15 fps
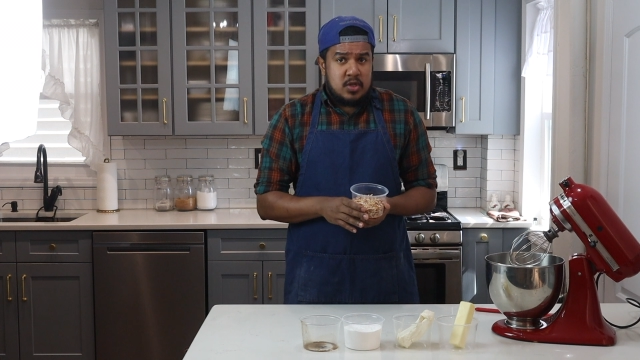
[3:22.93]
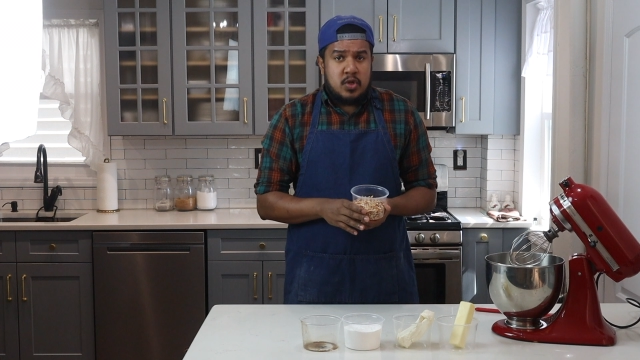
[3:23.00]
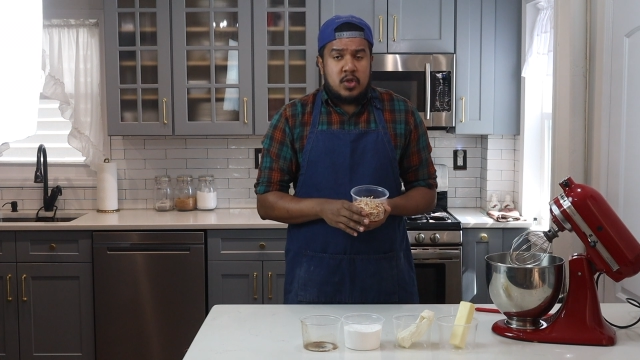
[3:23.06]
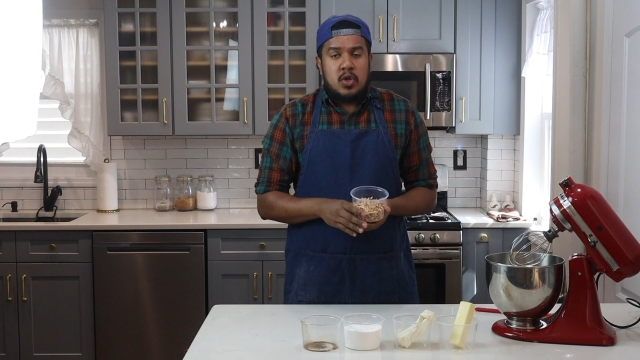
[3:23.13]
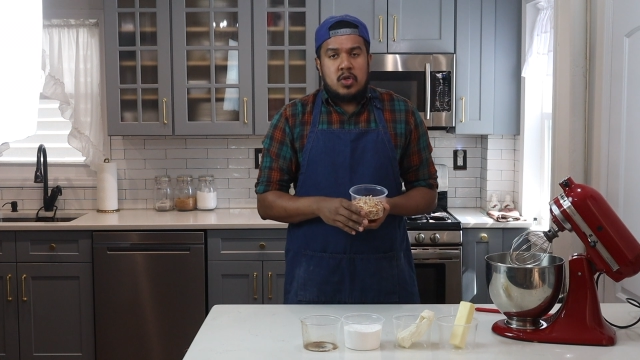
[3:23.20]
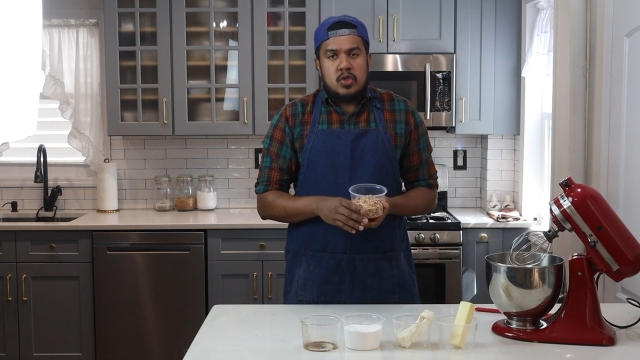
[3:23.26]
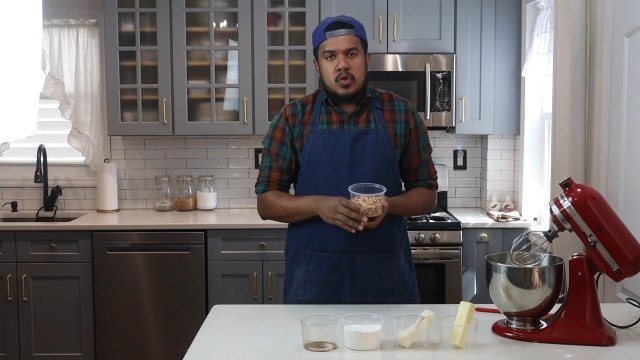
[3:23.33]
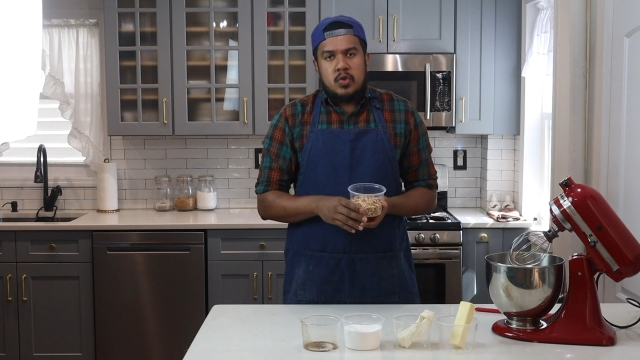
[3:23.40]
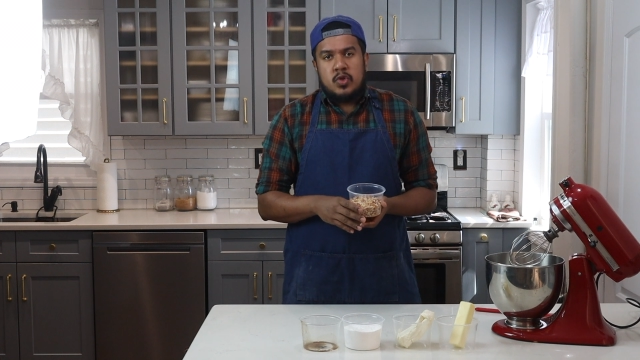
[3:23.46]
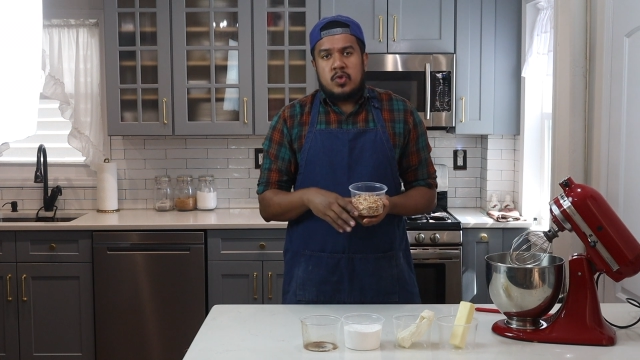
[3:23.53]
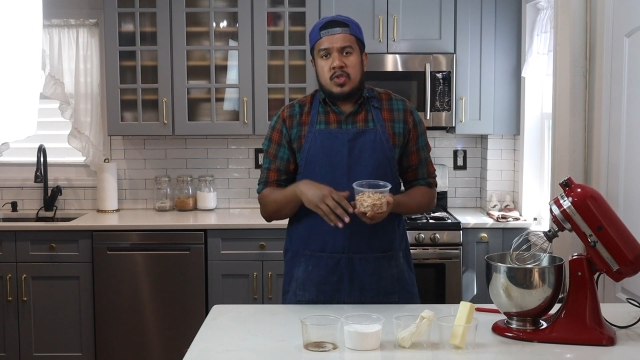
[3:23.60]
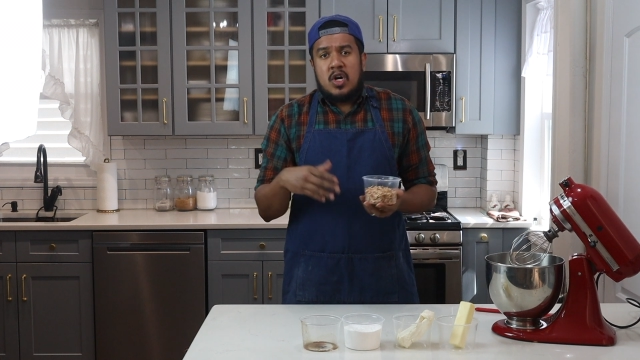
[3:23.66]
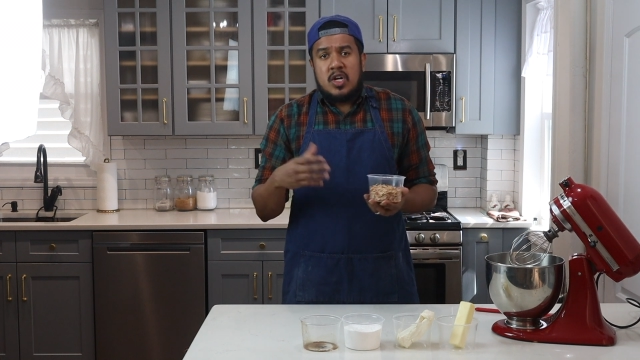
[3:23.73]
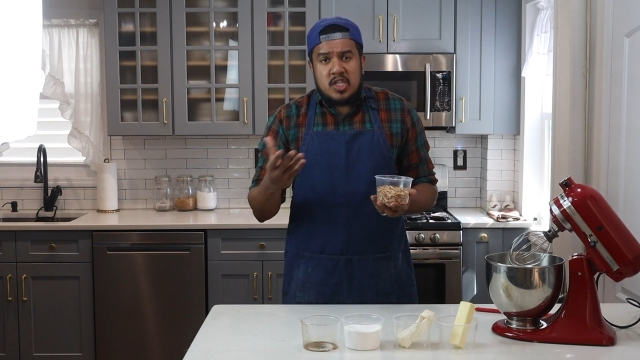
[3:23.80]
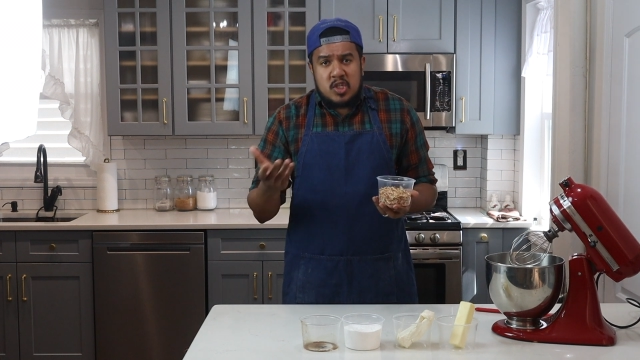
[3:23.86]
You can also use
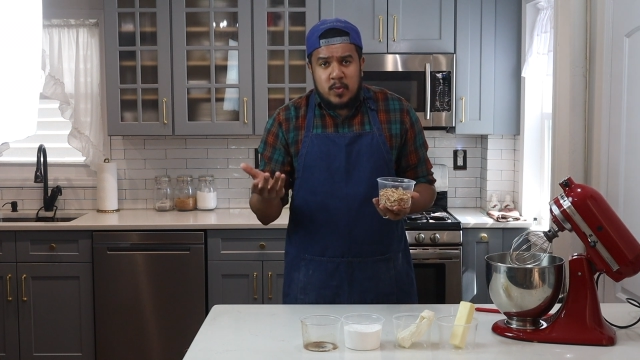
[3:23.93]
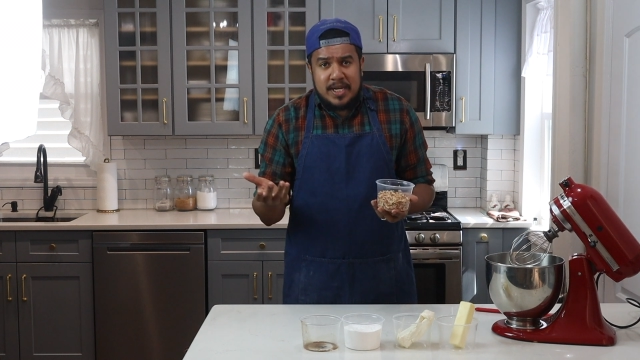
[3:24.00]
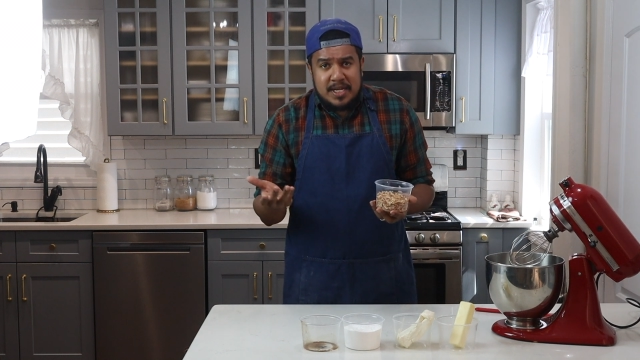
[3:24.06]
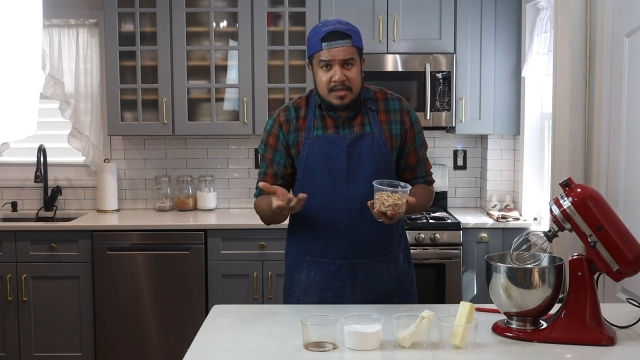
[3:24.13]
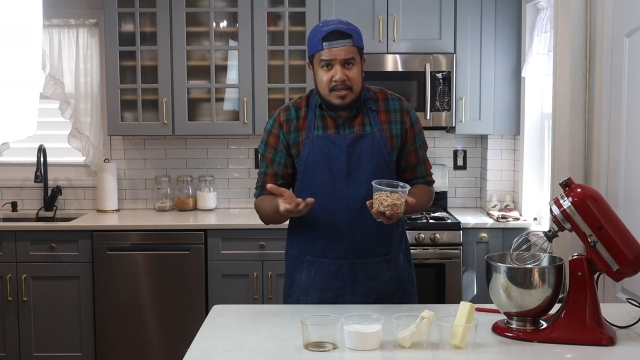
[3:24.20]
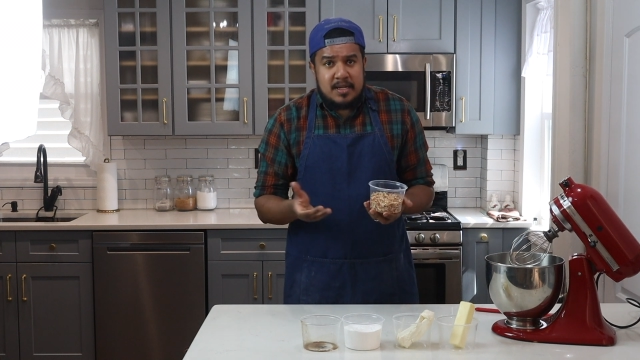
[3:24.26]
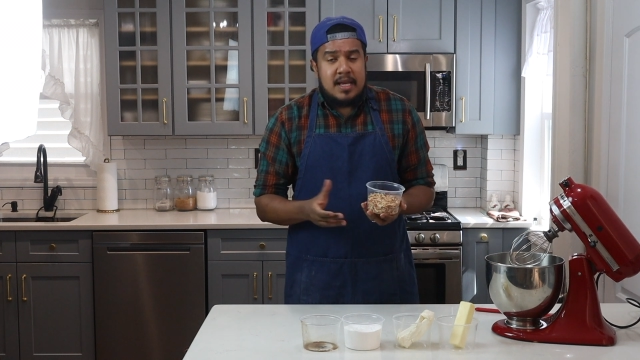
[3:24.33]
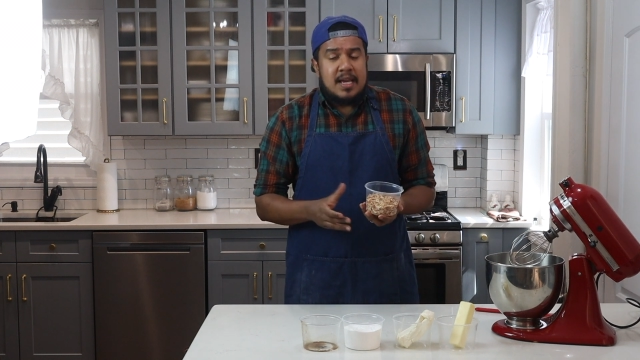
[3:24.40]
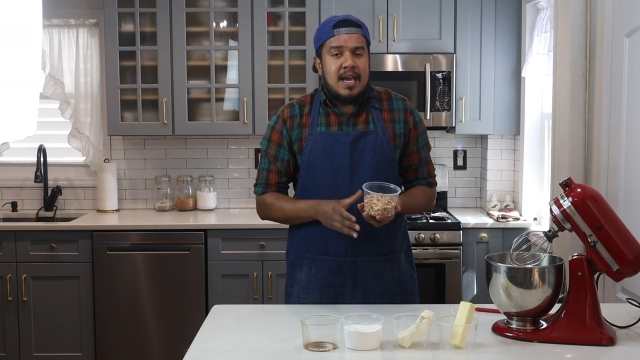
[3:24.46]
unsweetened,